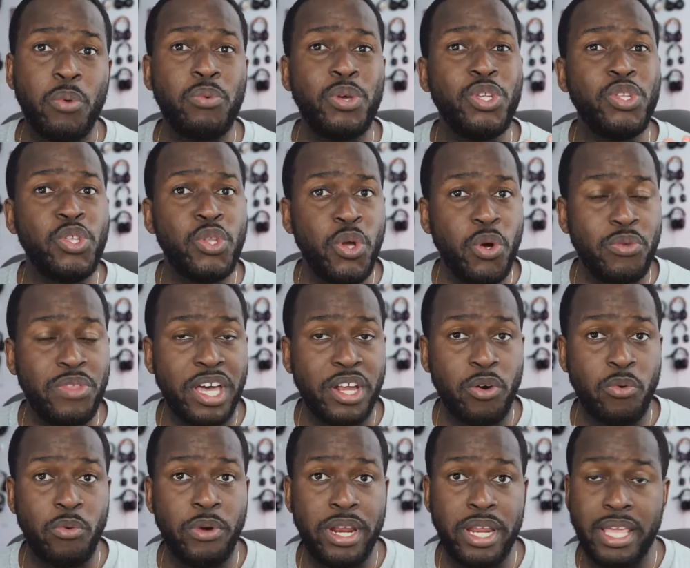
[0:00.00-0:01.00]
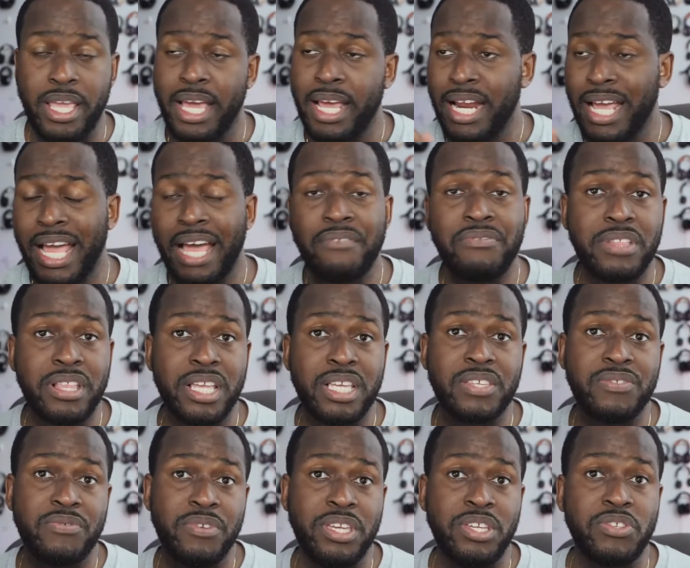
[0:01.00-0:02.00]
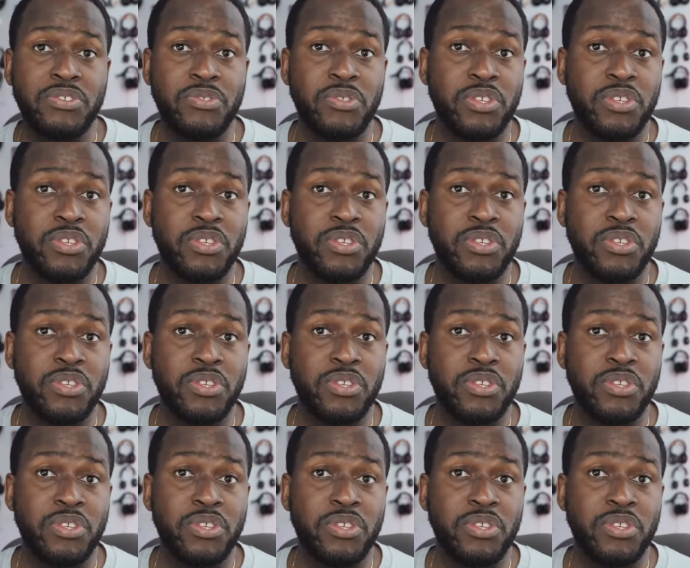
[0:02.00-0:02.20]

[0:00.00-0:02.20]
We know that already, and I have the links for each